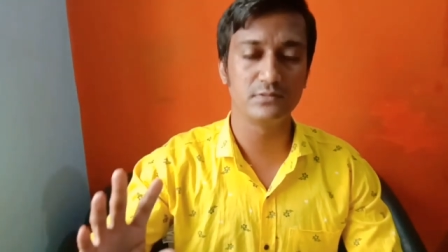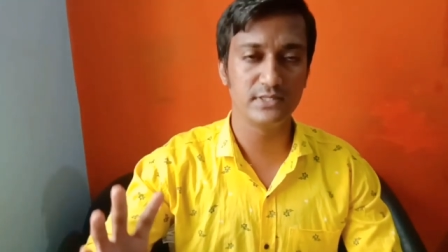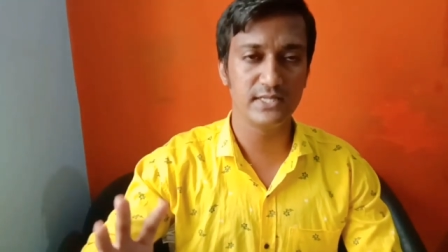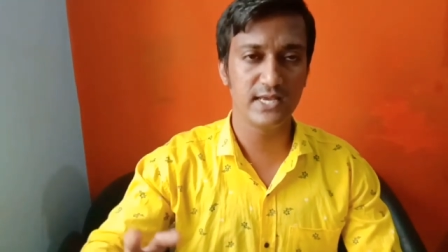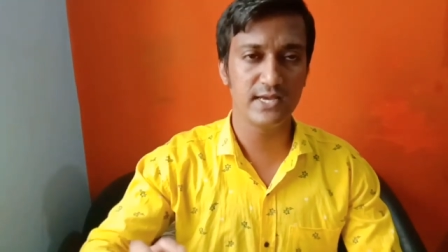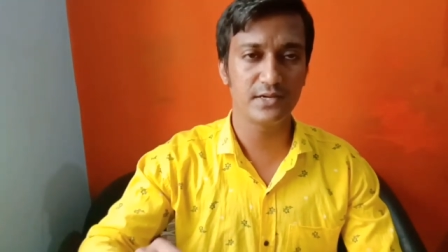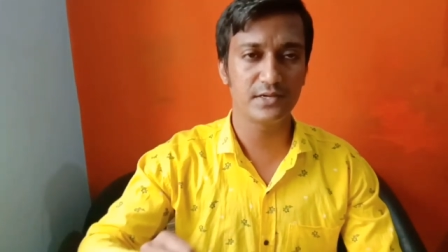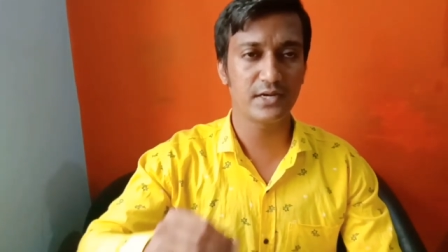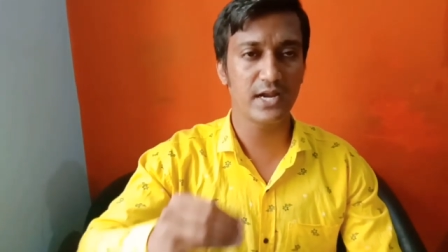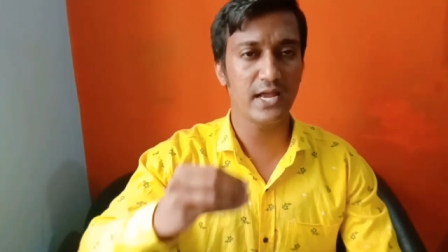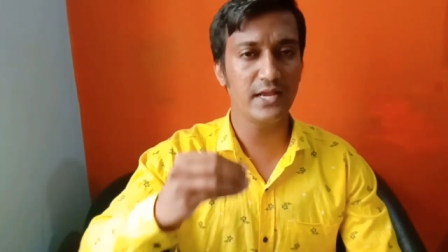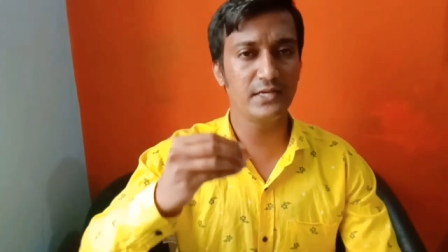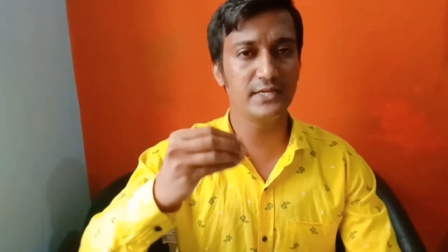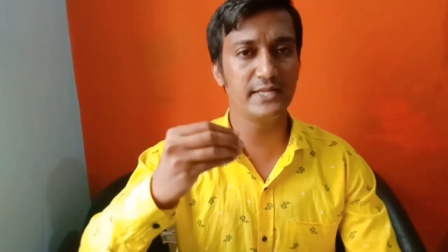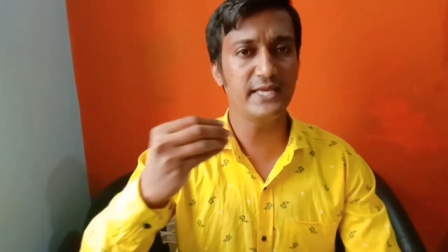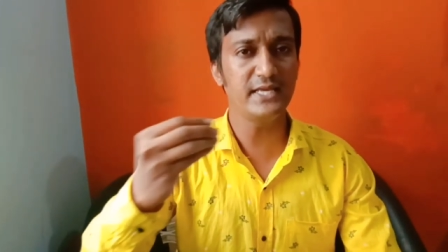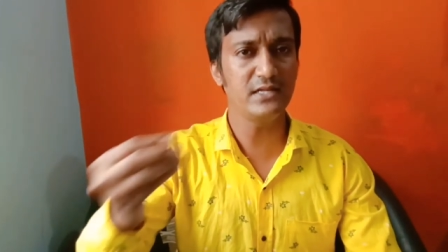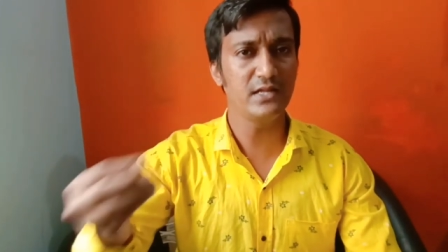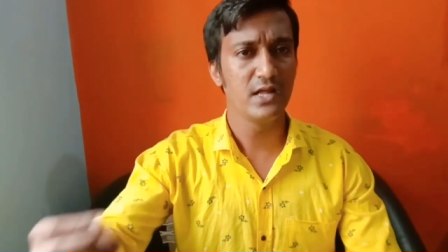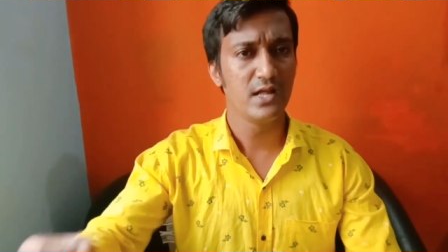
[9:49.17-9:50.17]
They are
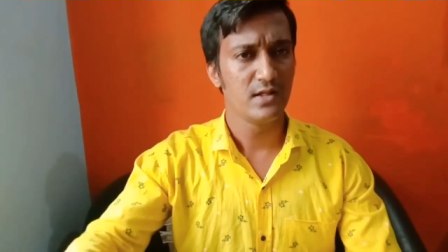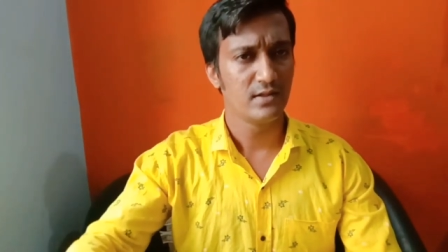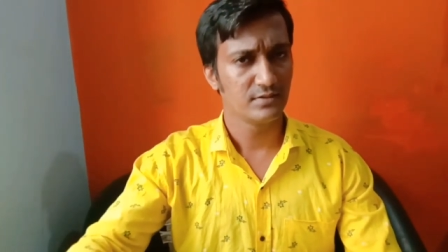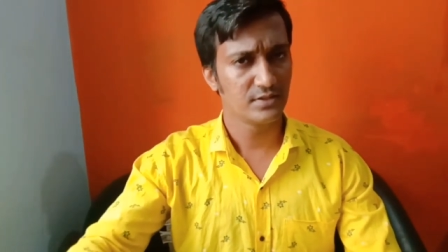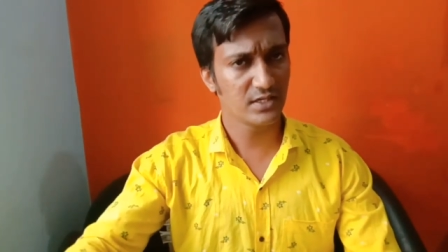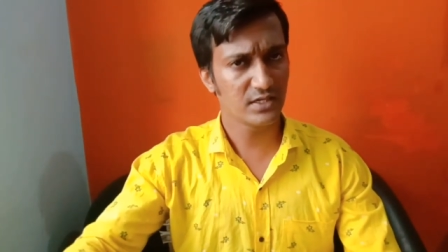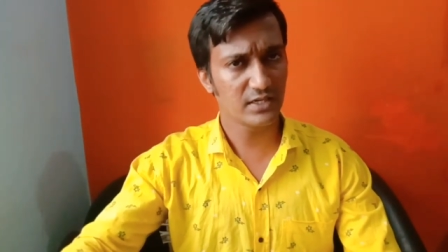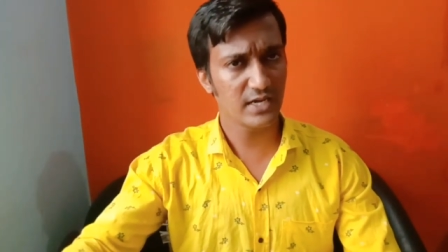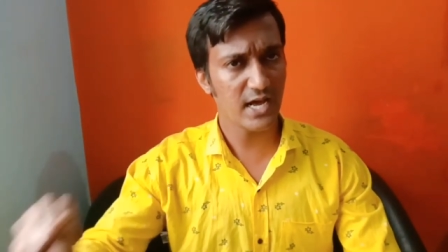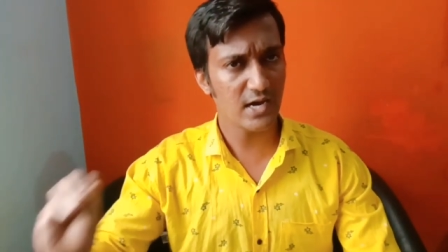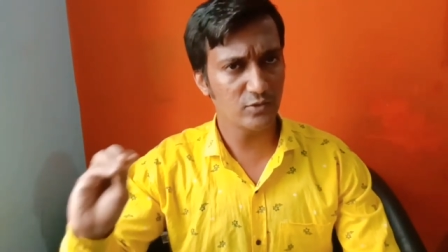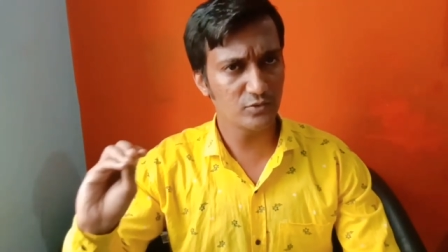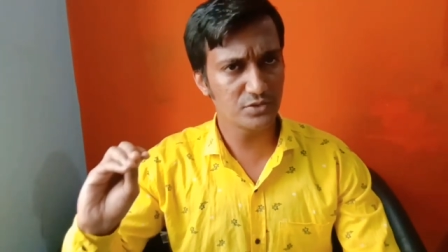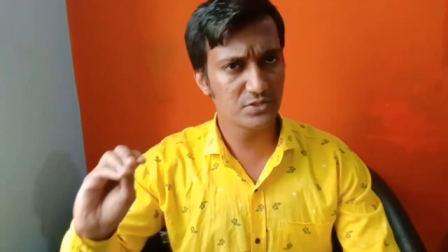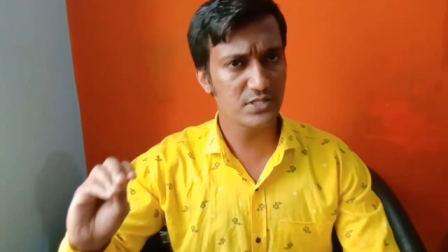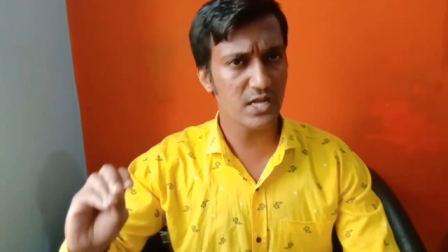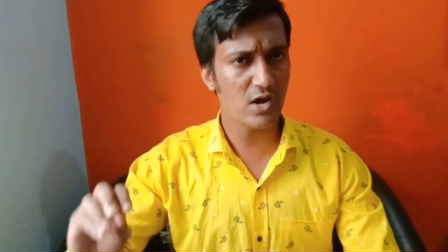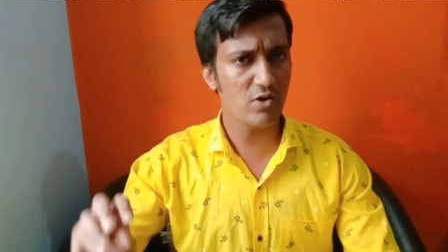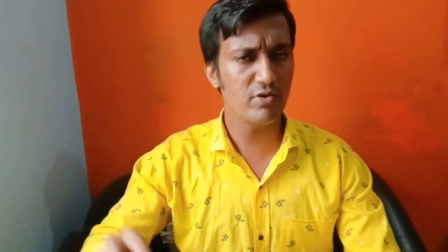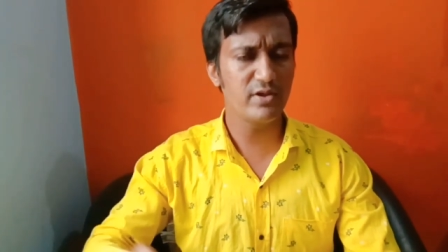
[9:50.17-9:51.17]
riding the
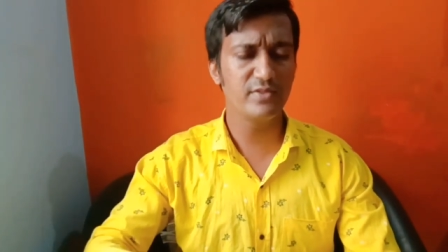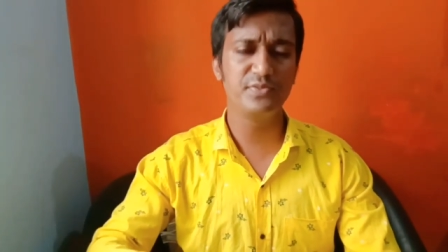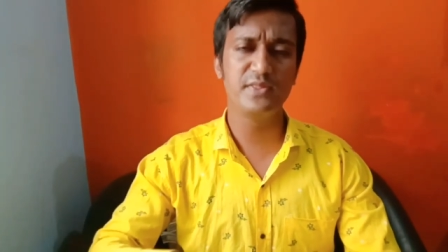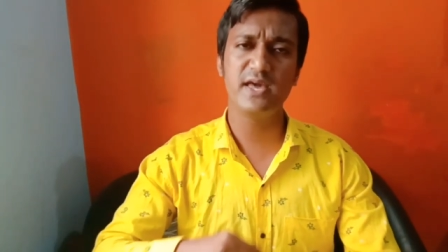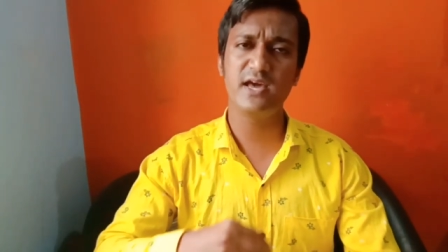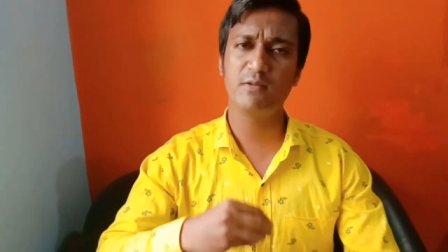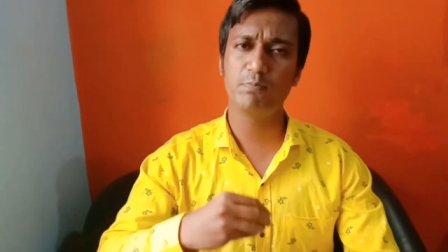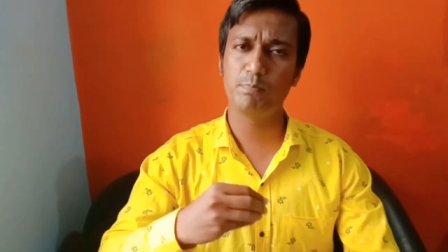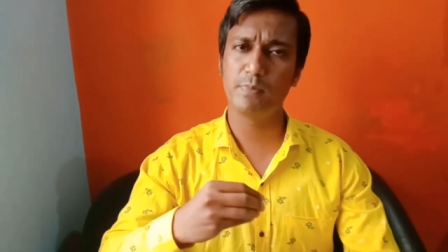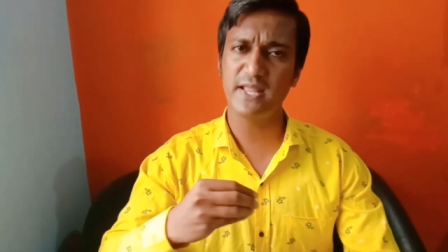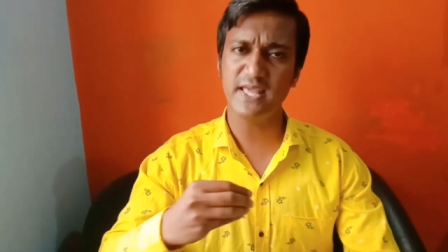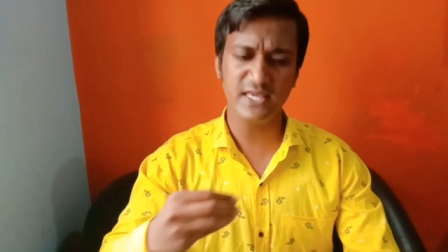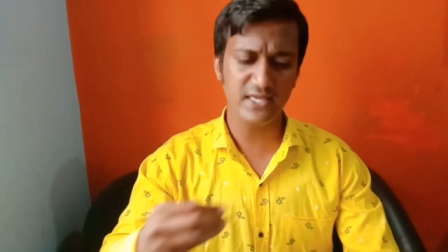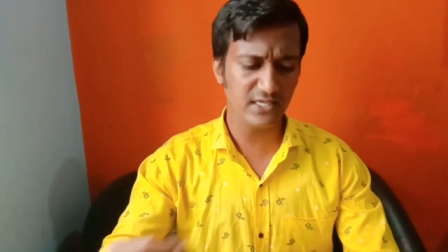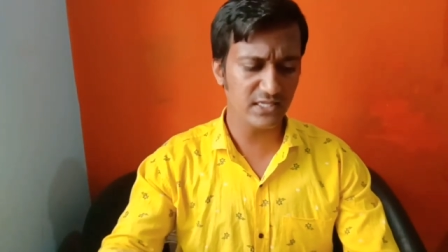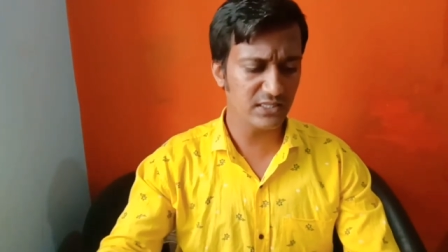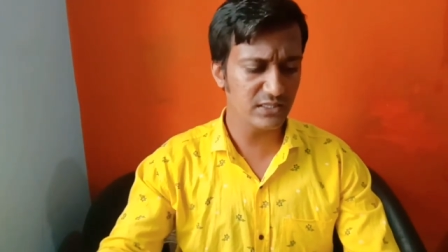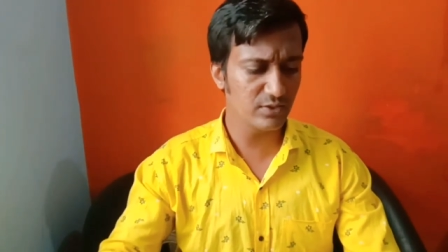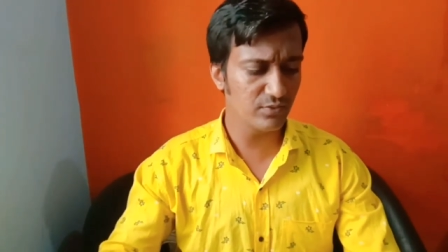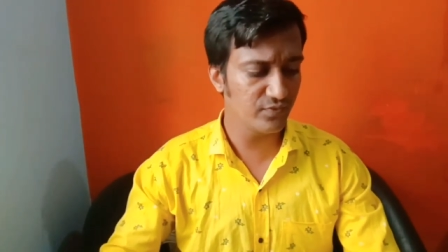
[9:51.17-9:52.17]
clouds now and they are
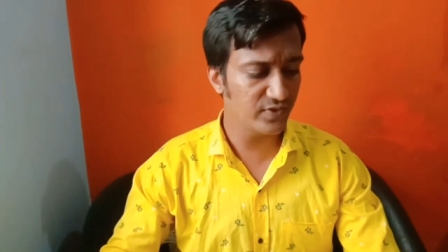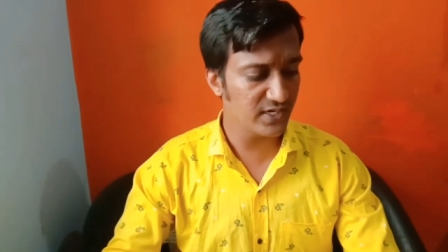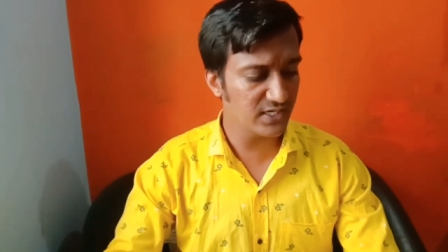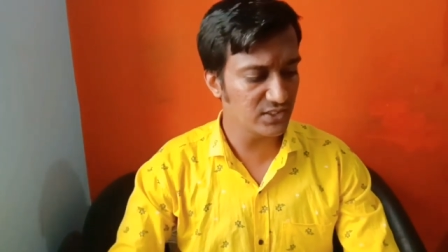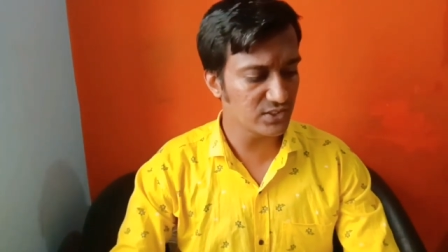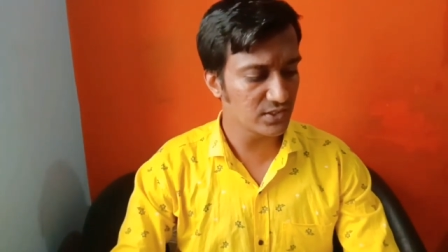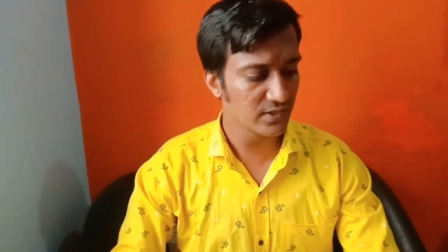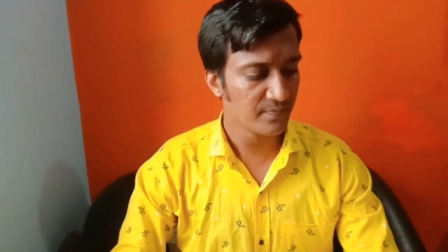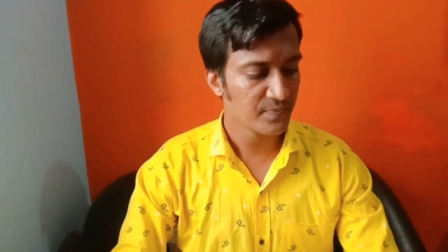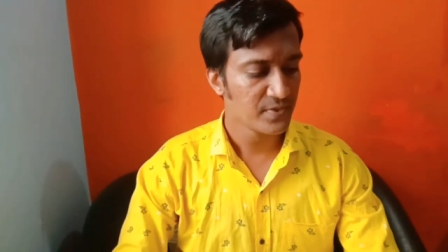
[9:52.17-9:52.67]
playing in the wind.